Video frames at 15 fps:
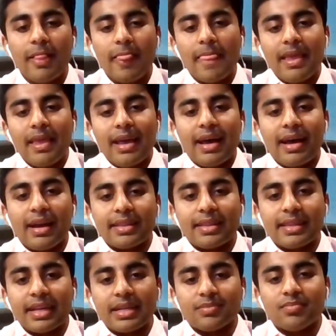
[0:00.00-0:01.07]
And I
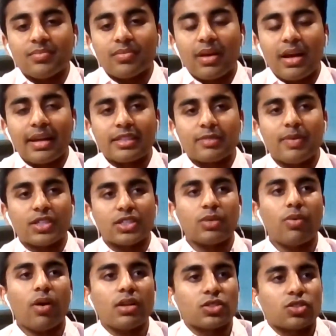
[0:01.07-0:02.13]
think,
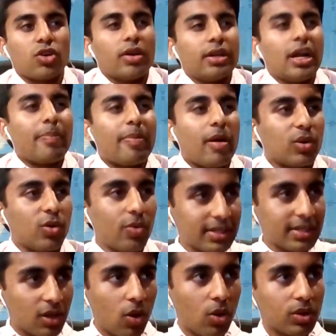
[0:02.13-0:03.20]
especially whilst growing up, I would
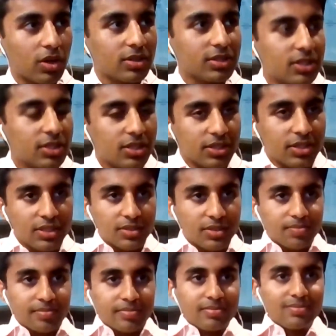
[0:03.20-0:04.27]
always hold on to those